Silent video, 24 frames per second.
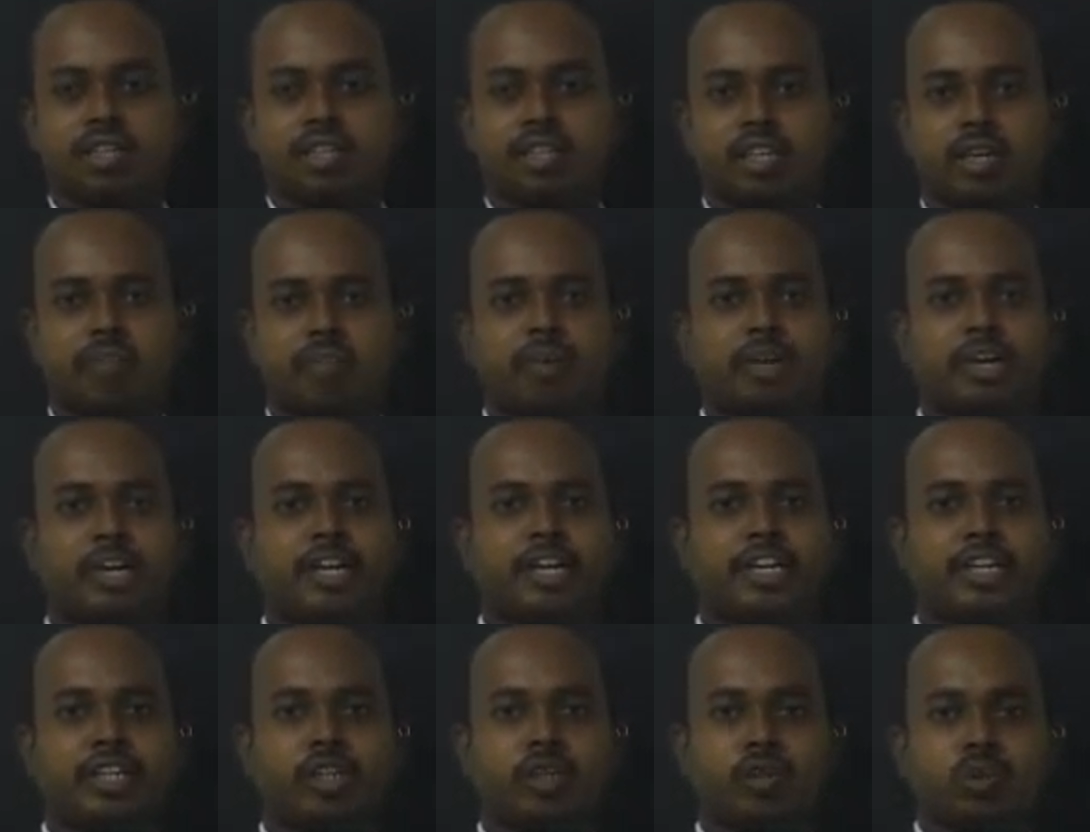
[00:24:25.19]
It can be
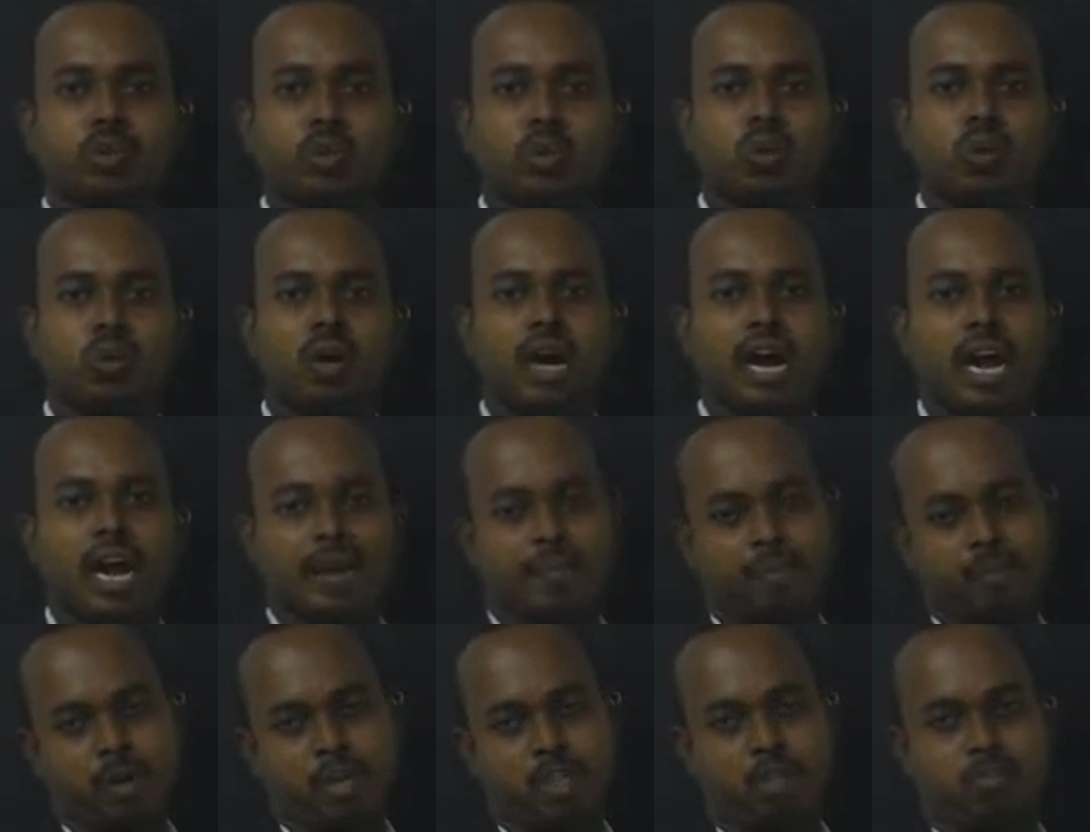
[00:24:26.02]
radiating to
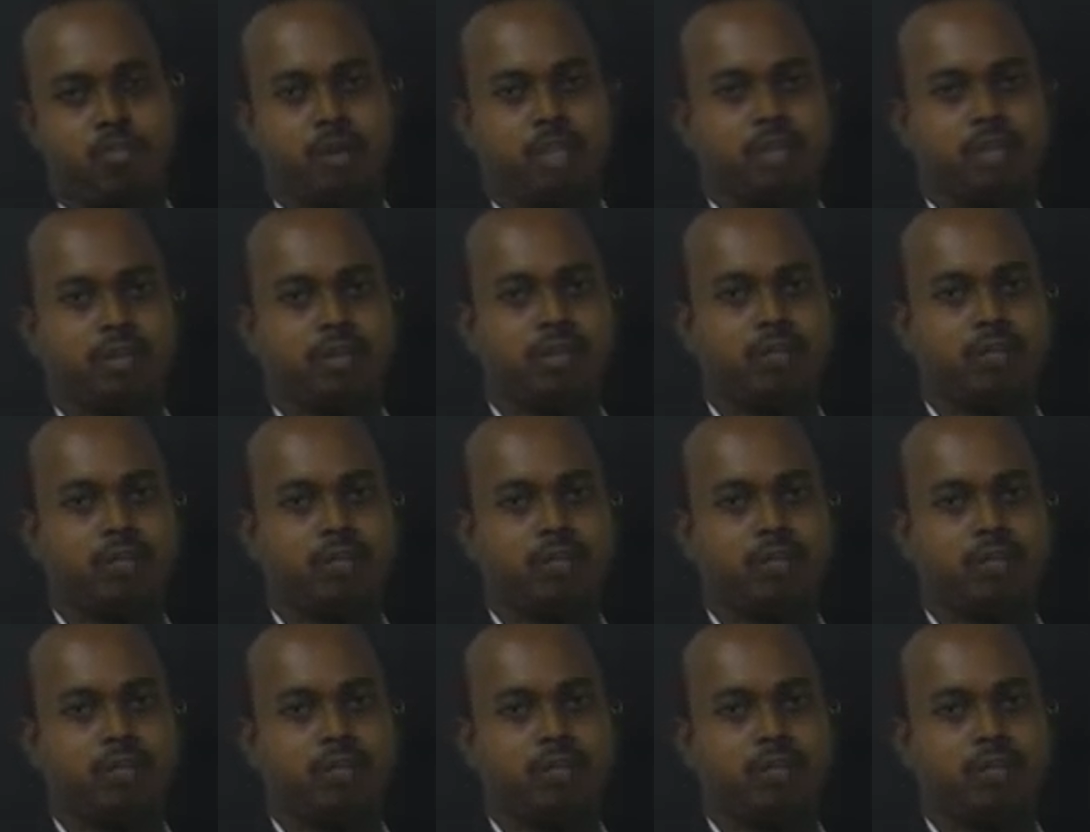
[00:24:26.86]
atmosphere.